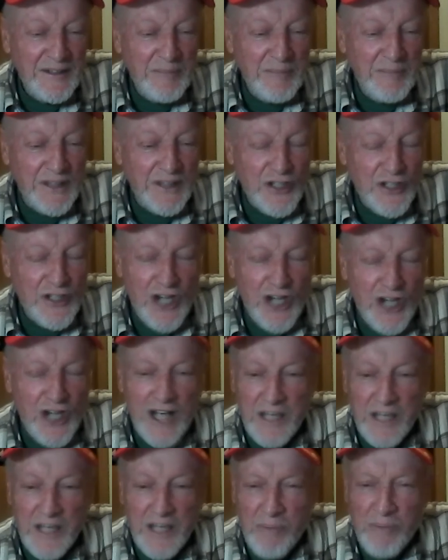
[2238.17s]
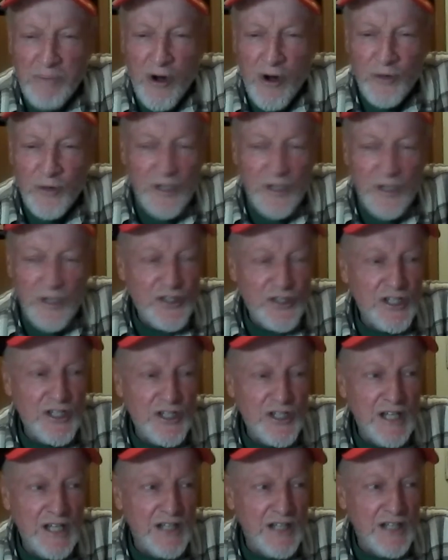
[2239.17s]
but the shocking part was
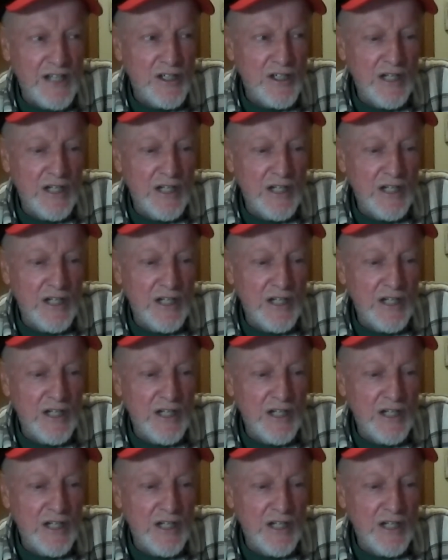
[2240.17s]
the next